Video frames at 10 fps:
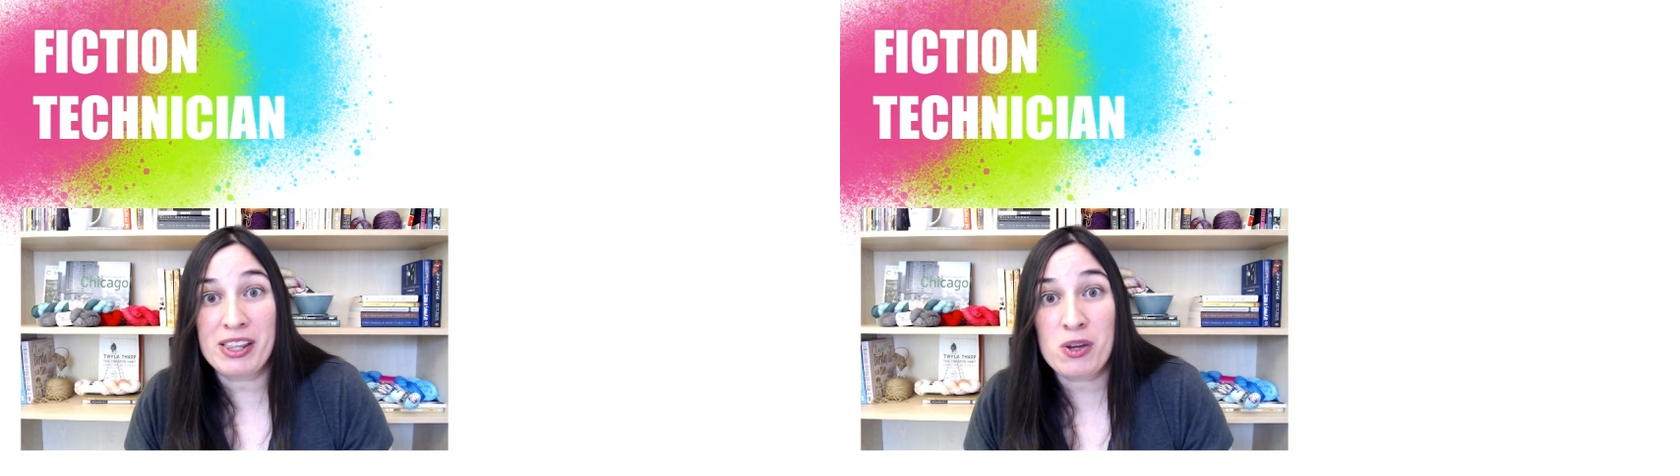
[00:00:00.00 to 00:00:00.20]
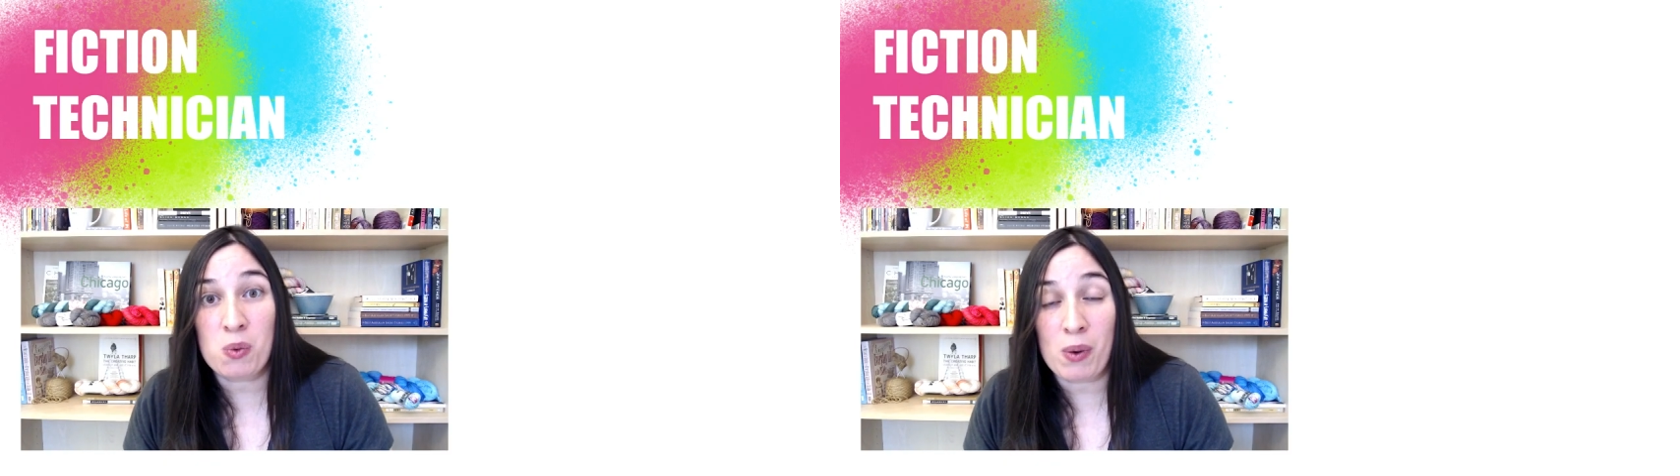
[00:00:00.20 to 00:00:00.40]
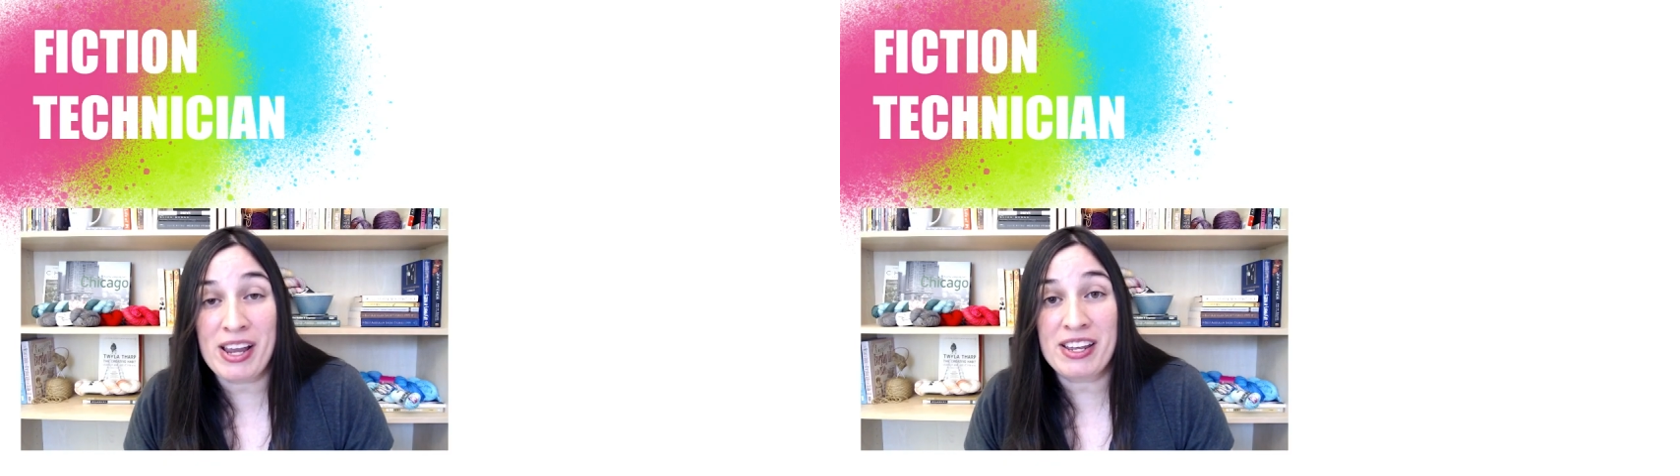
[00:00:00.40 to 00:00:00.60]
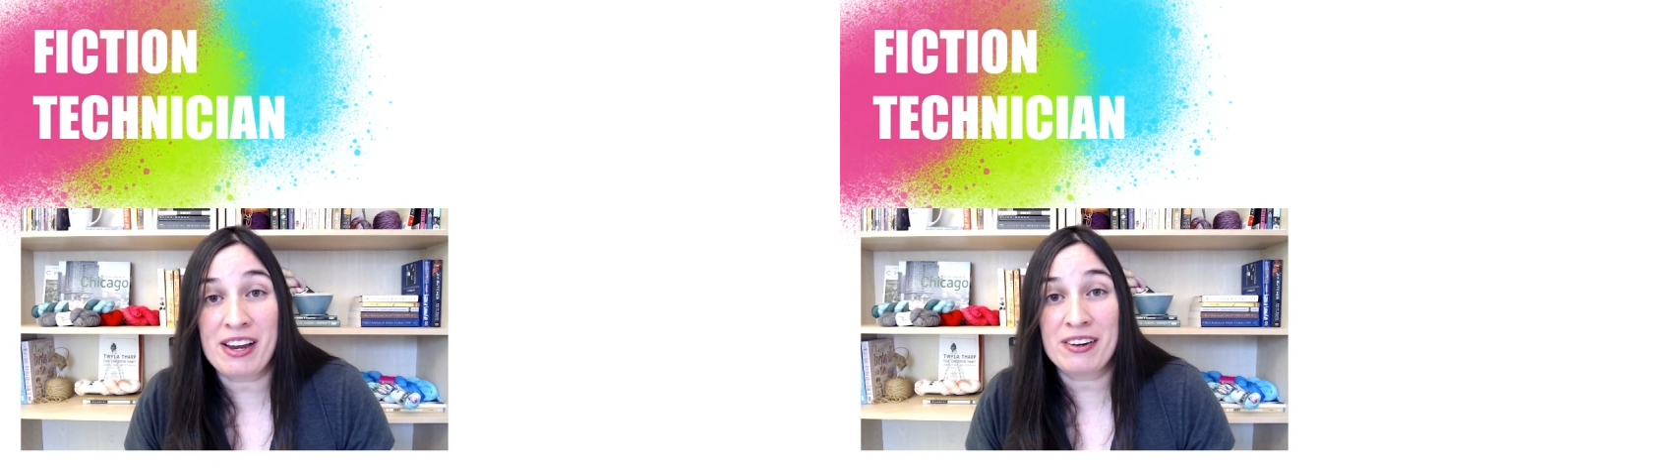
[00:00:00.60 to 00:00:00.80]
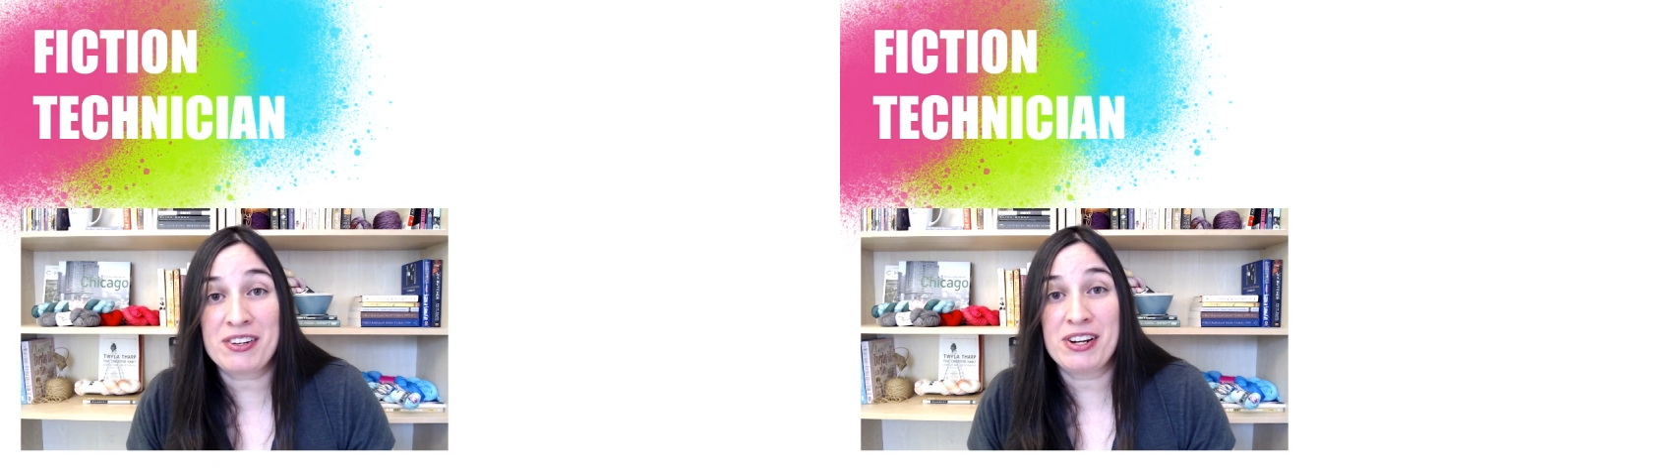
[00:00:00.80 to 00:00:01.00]
great
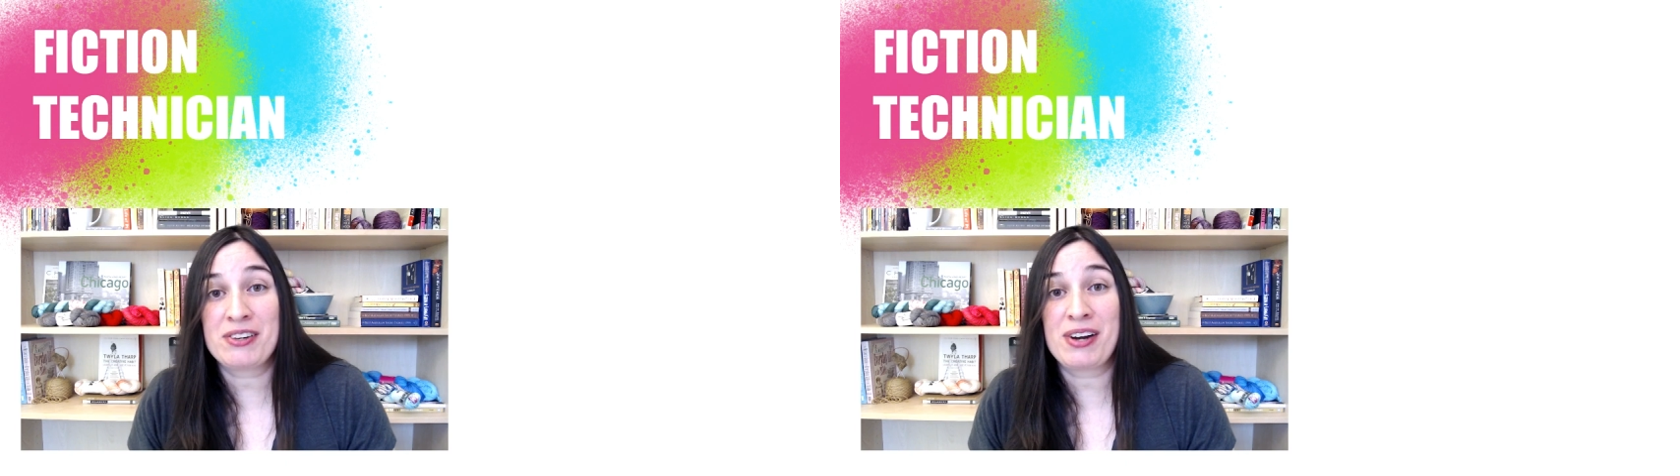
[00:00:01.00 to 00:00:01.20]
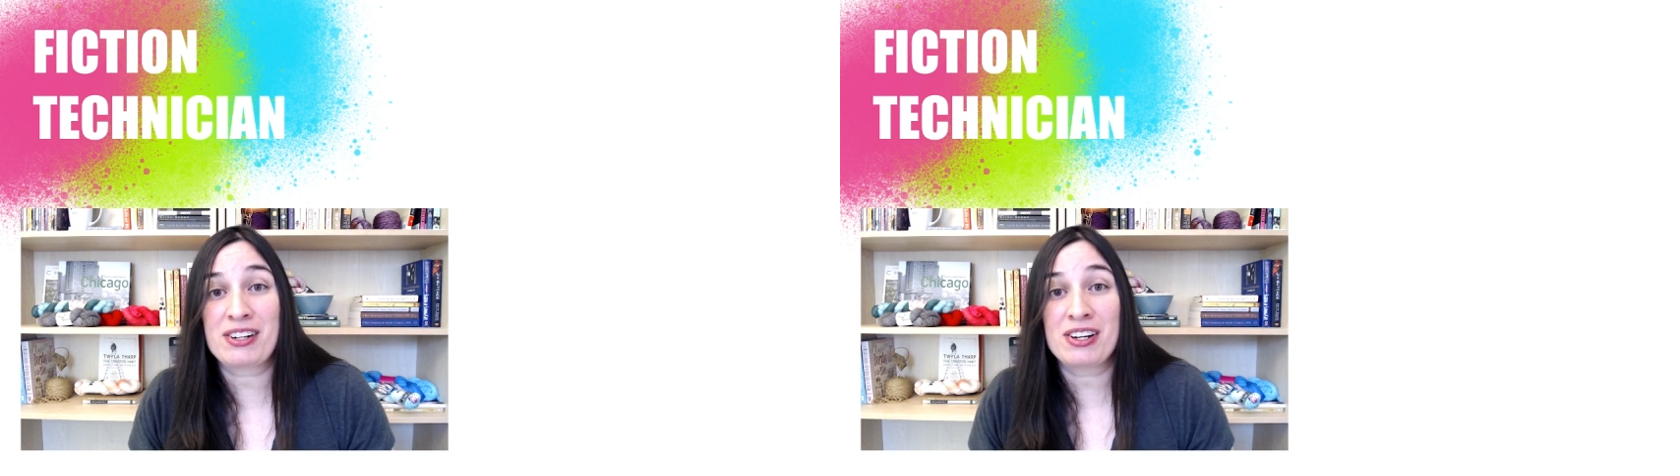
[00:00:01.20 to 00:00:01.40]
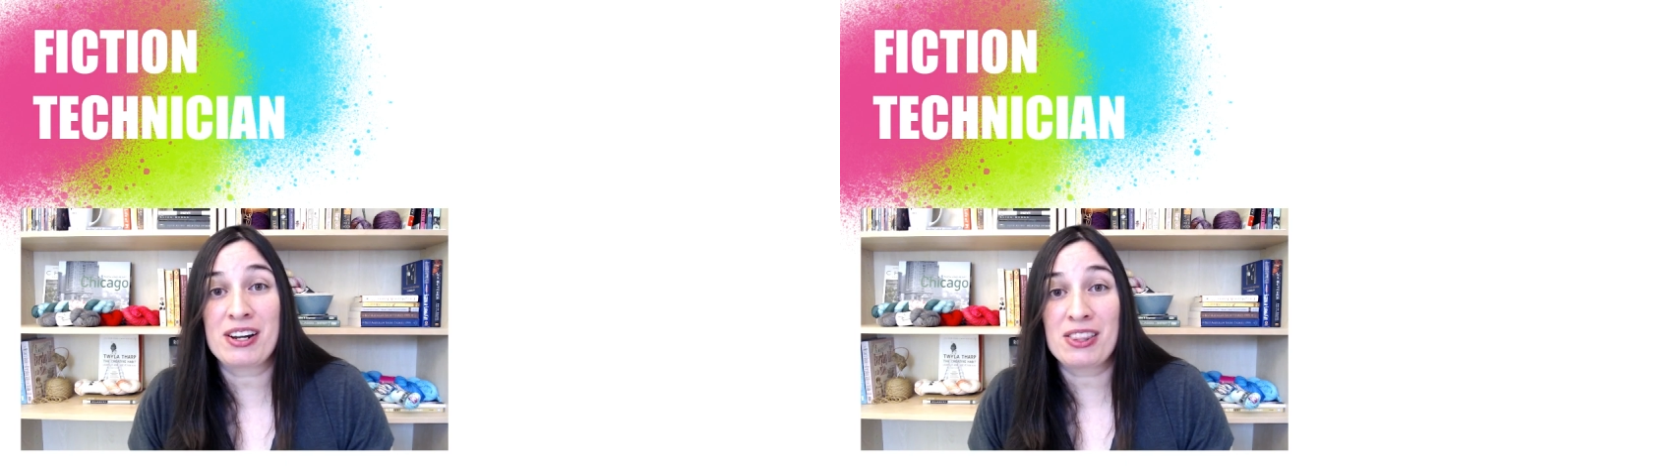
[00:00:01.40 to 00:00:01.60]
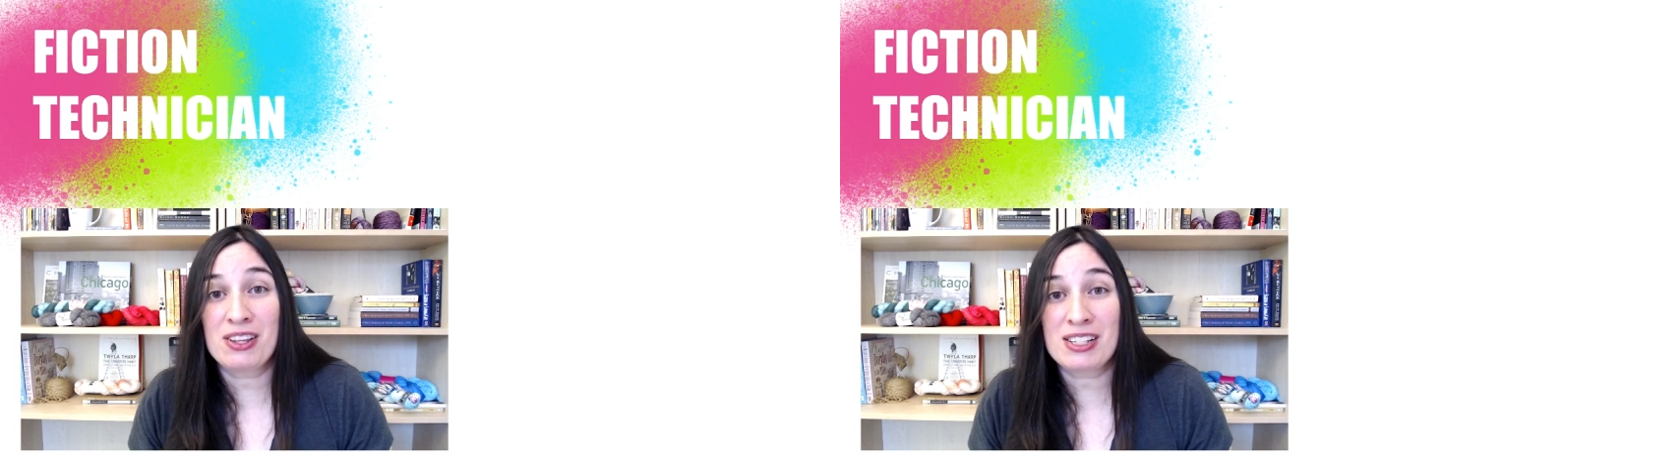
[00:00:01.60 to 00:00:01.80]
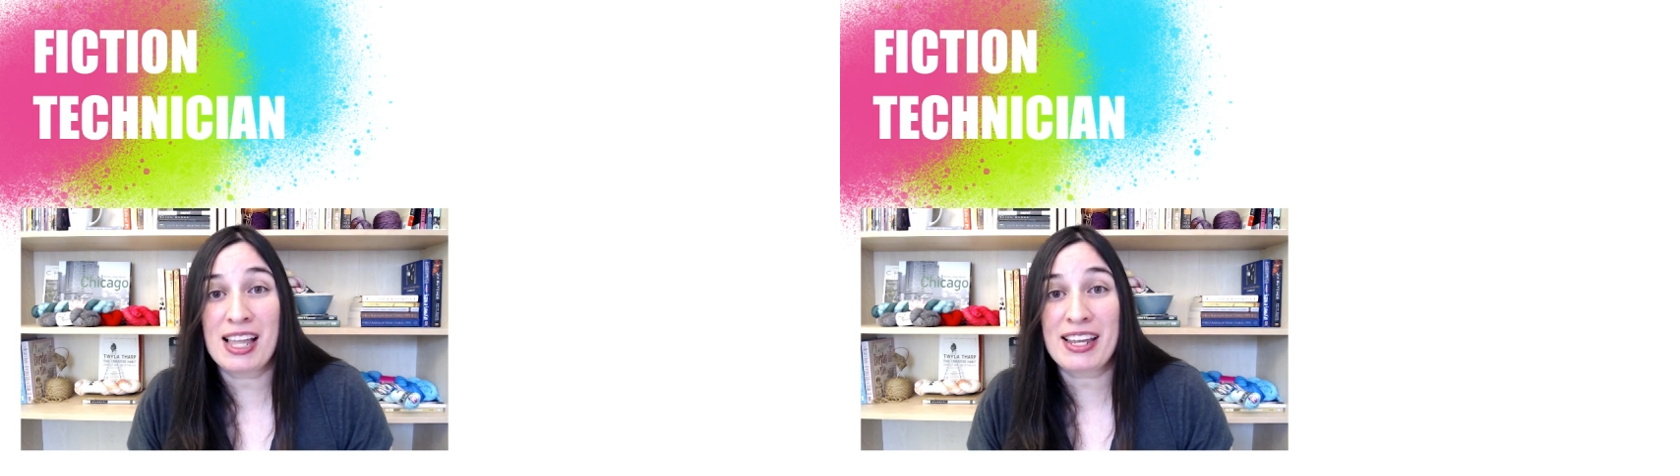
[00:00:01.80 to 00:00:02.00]
character introduction looks like